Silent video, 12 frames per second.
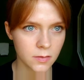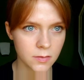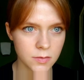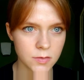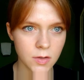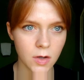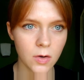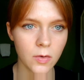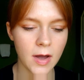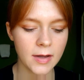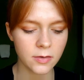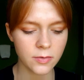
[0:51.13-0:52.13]
So
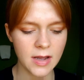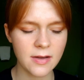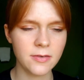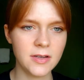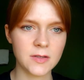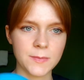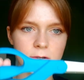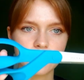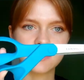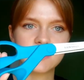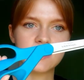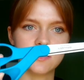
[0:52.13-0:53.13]
I don't have any special
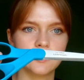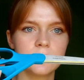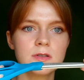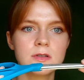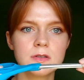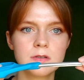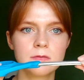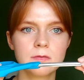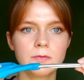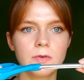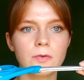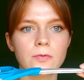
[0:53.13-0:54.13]
scissors.
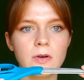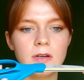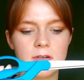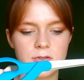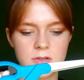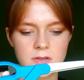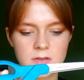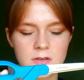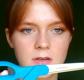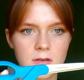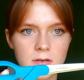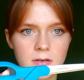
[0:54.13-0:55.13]
Feel free to just
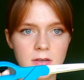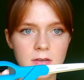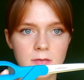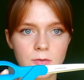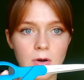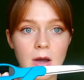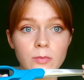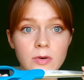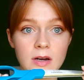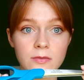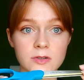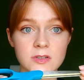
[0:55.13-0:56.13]
grab
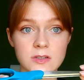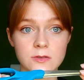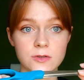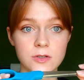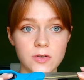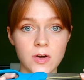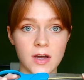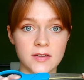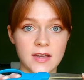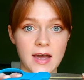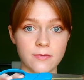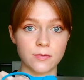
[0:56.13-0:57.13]
whatever scissors you guys
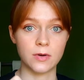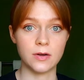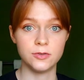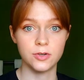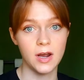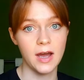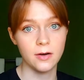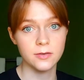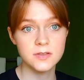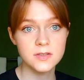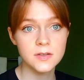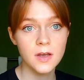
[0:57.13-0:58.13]
have around your
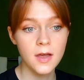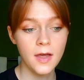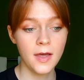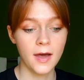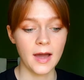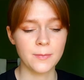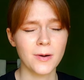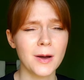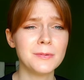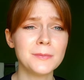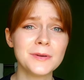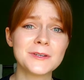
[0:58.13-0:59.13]
house. I
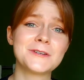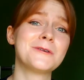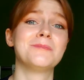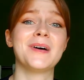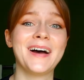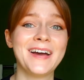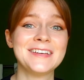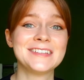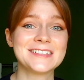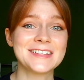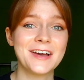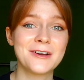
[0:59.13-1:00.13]
probably should buy
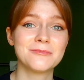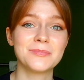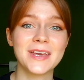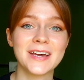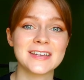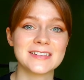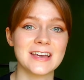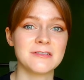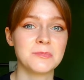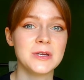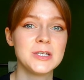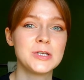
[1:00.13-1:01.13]
some because I've
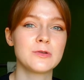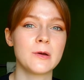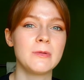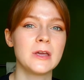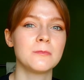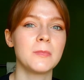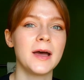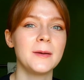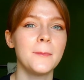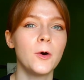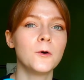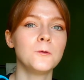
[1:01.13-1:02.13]
been trimming my
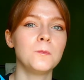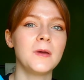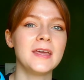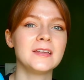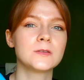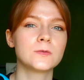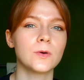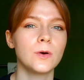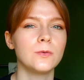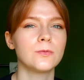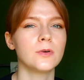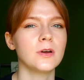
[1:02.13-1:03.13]
own bangs for
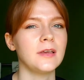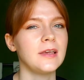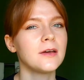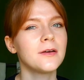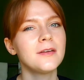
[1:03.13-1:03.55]
over a year